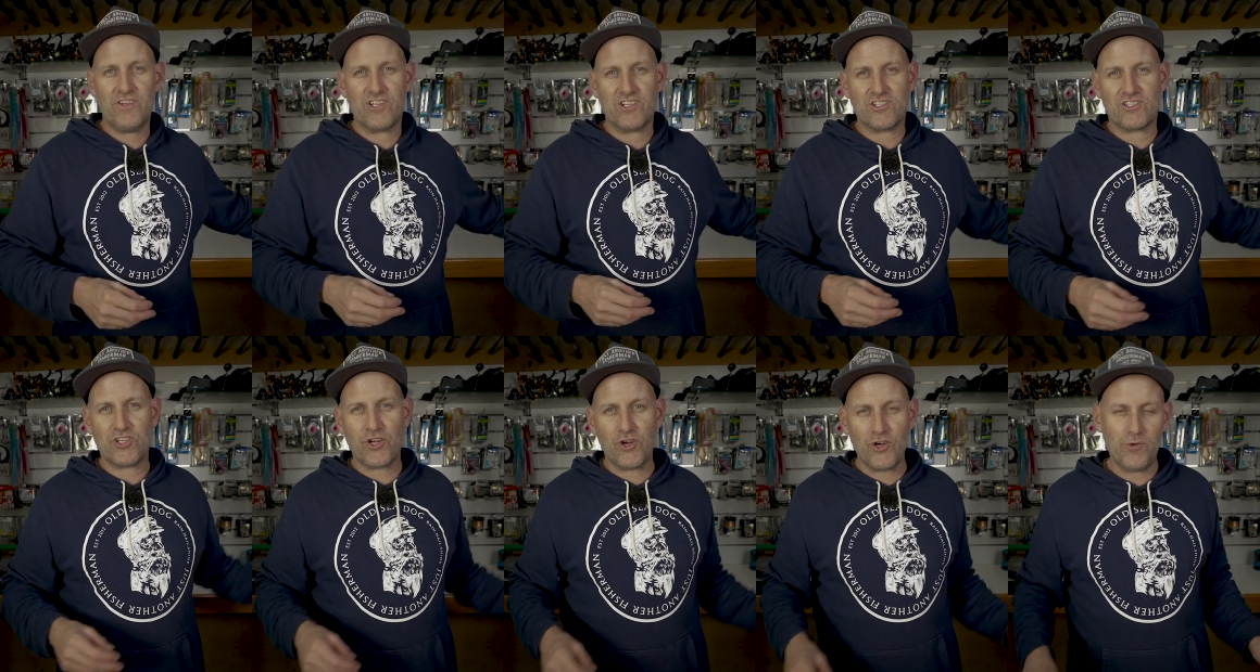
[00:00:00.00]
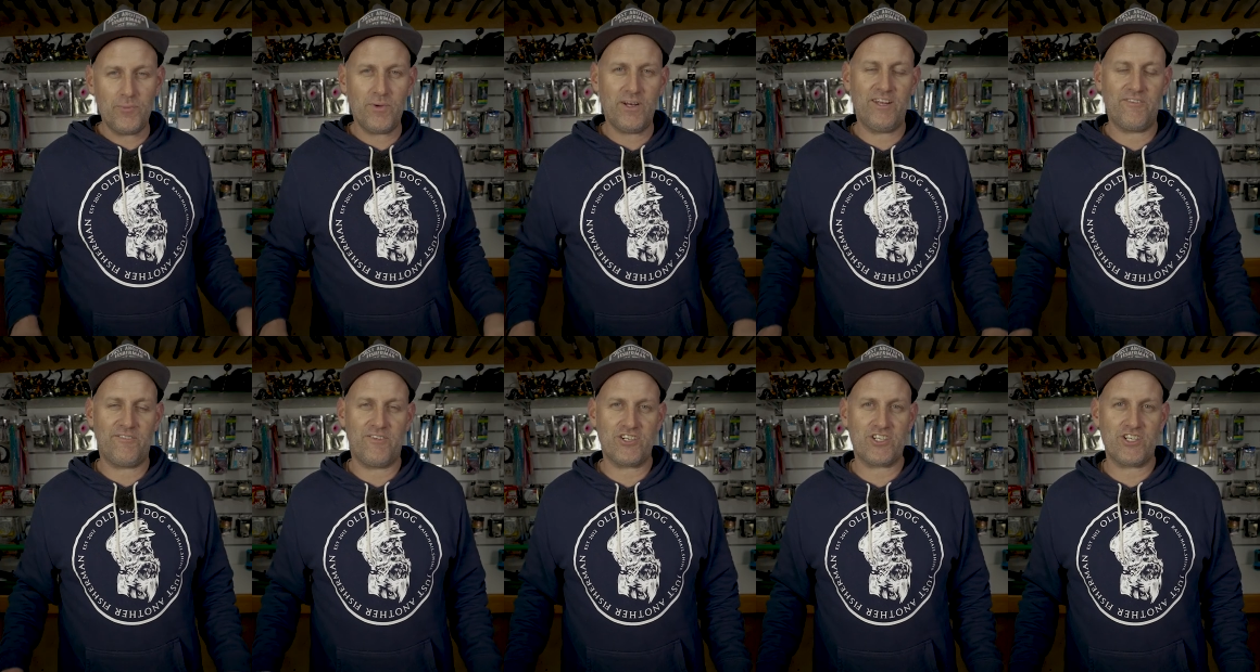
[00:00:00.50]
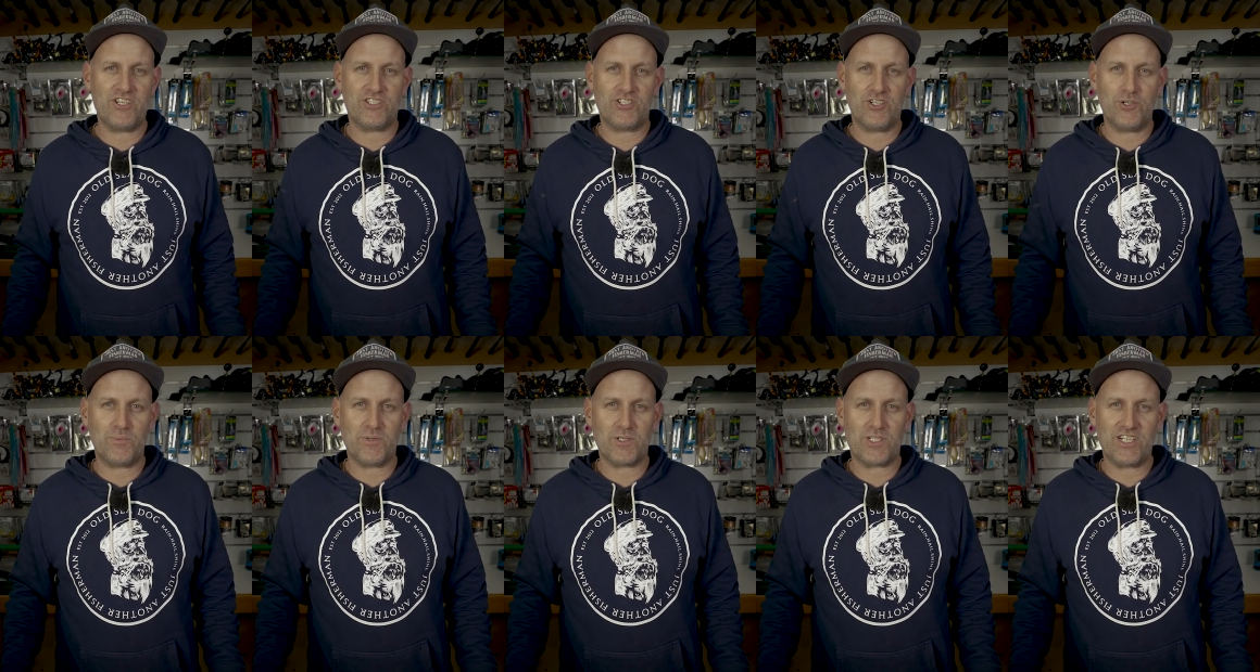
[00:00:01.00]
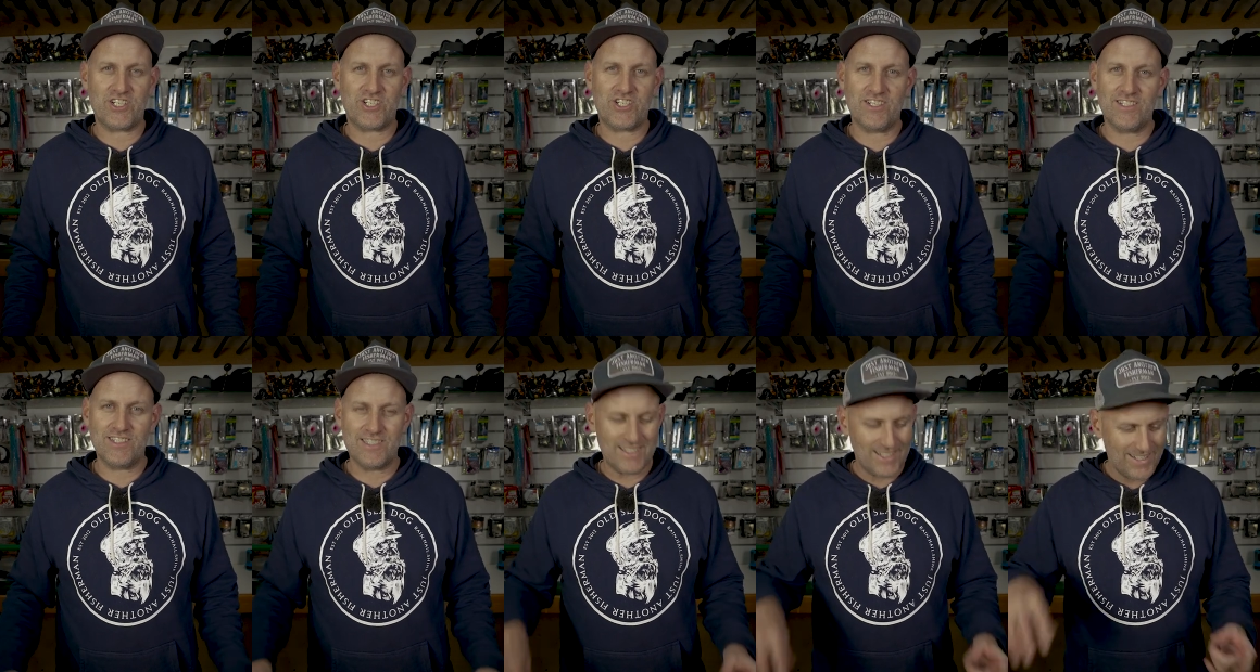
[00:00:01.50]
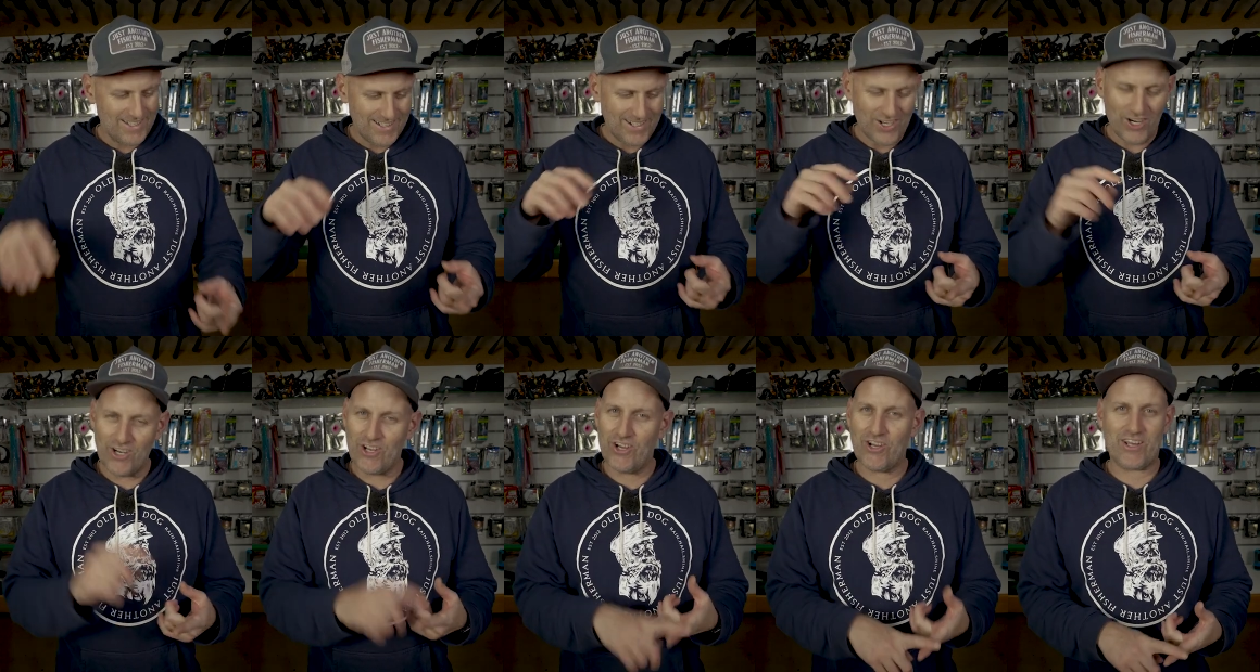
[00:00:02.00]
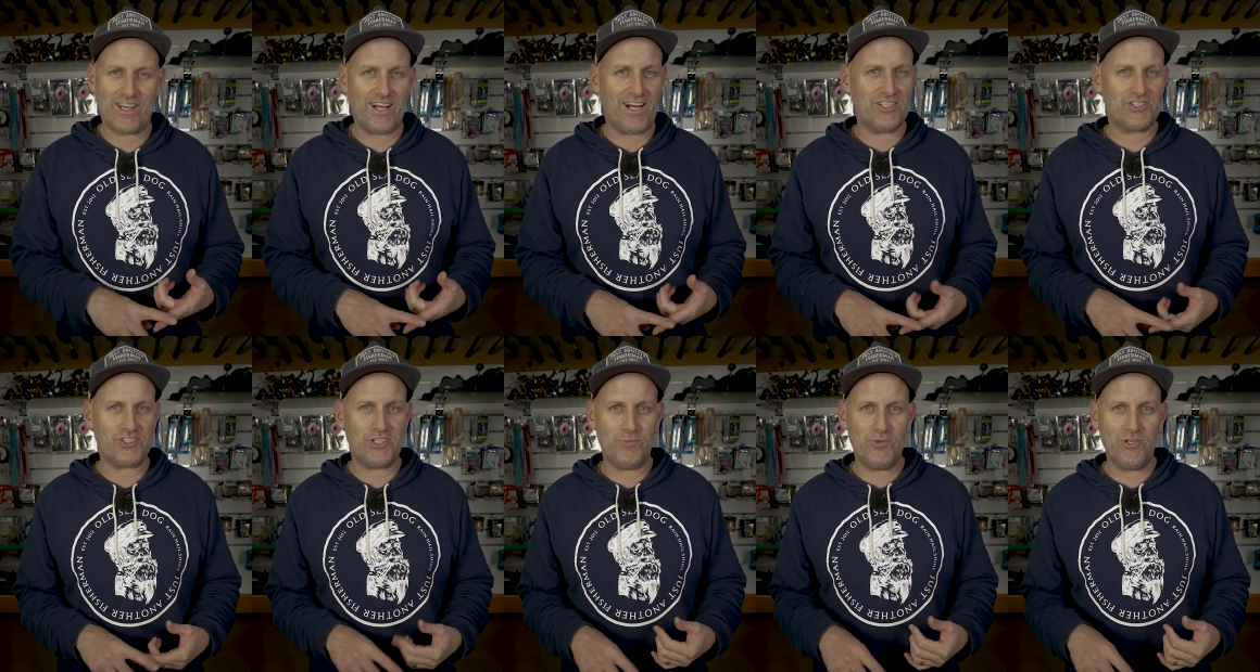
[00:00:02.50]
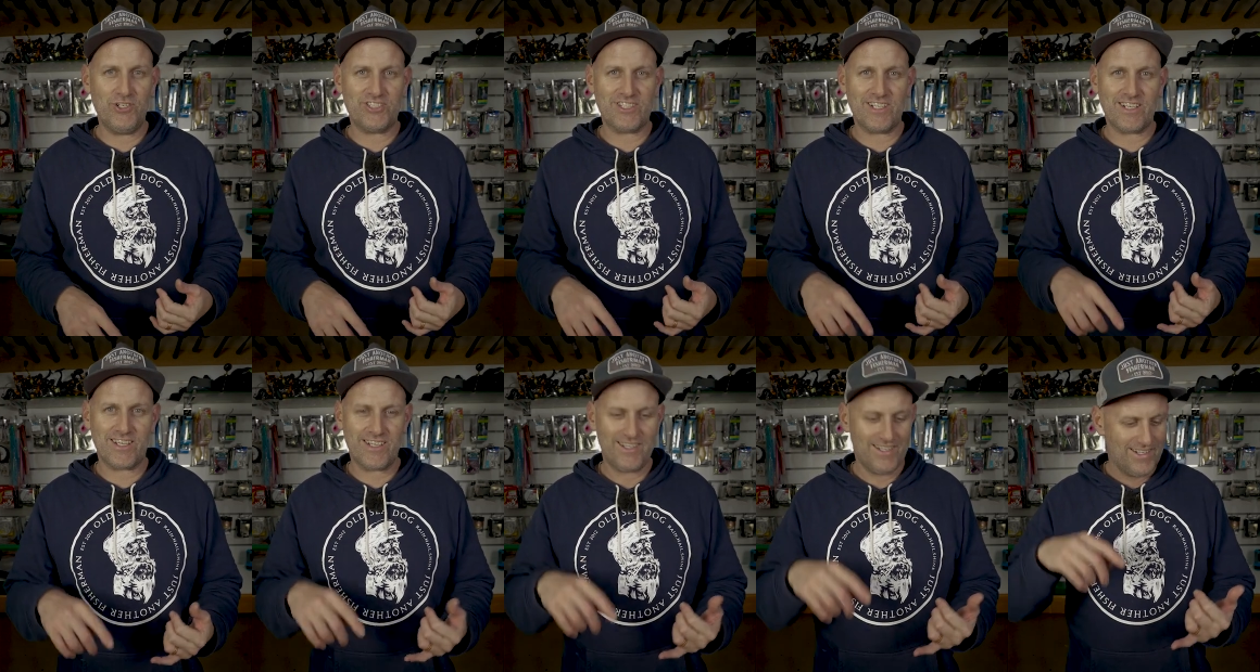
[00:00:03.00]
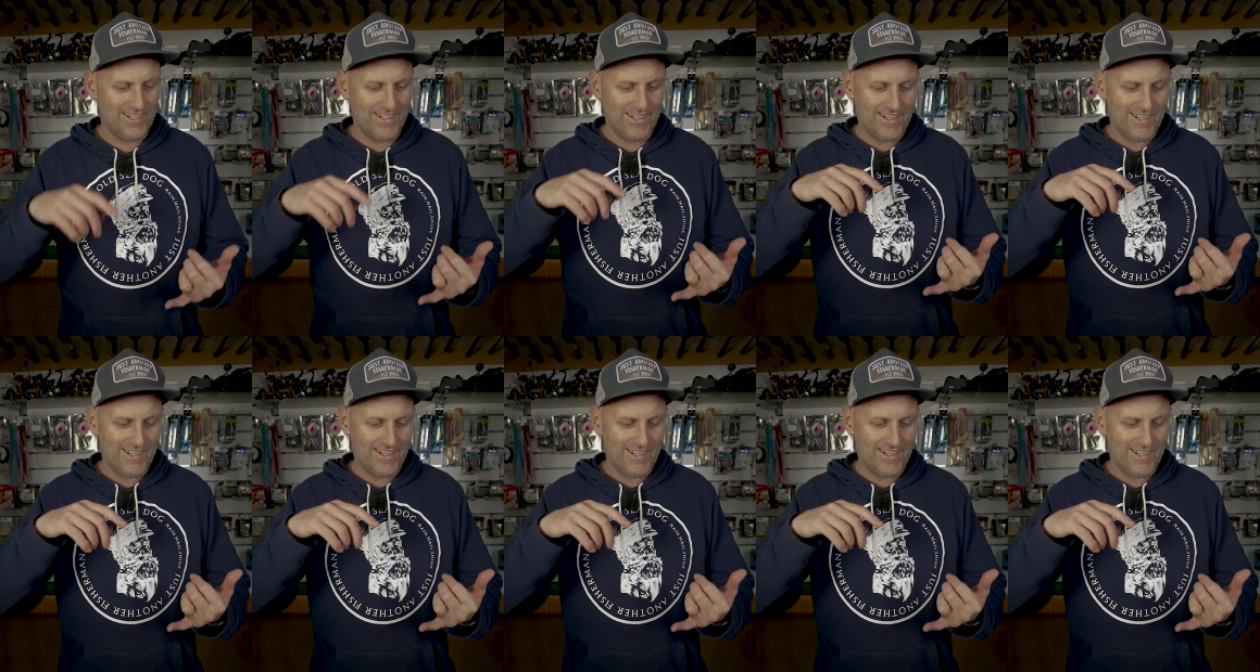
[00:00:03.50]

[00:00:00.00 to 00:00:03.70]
to too many fishing superstitions. I like country music.